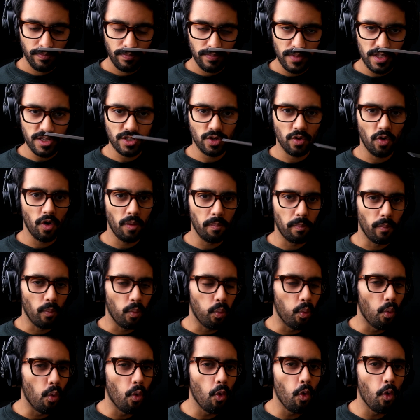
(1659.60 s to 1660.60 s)
It's got
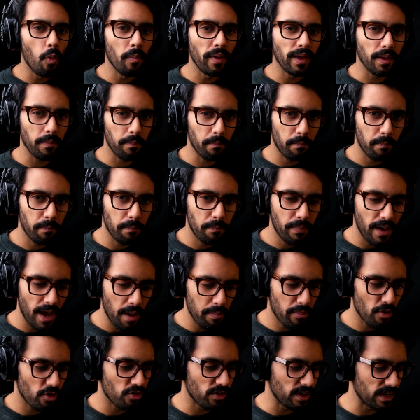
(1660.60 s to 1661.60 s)
a warming
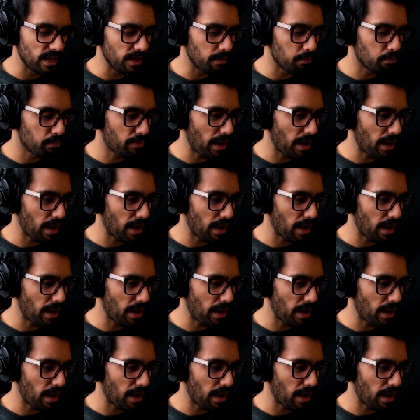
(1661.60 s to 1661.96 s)
peppery